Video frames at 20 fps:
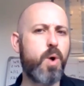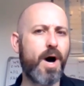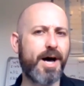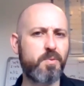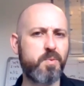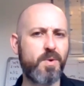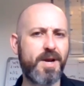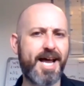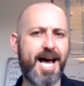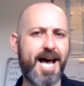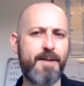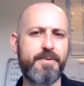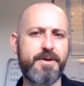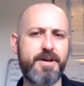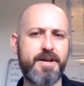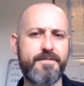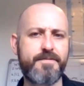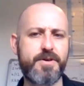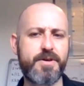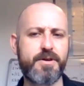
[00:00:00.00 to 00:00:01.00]
What will
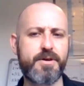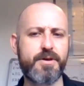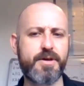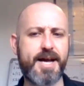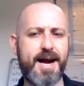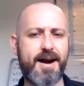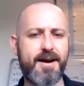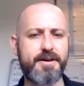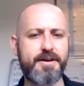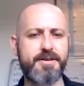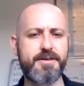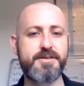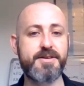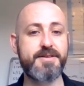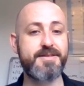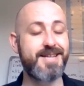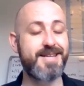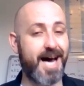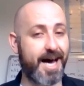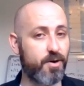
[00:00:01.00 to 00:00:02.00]
happen if your character
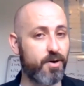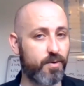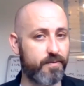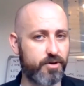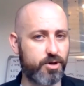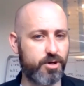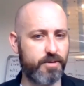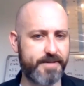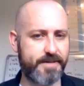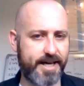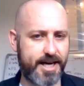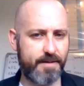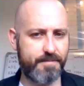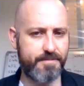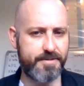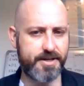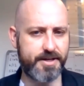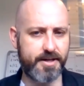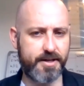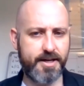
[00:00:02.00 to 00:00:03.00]
does not overcome that
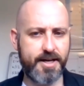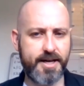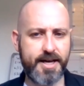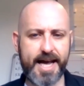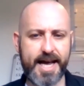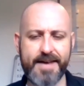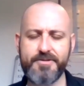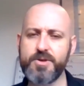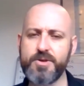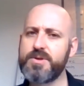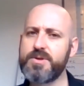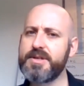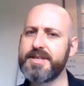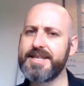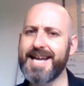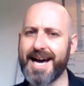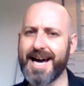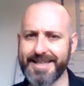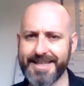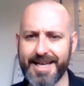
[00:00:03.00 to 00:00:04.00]
obstacle? If you do
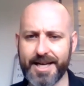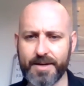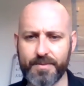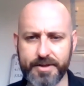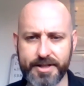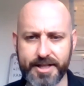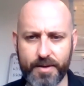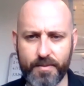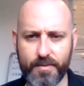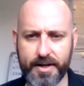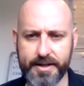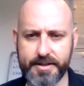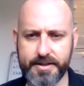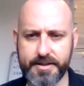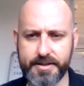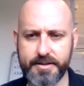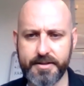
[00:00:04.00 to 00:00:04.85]
not get what they want?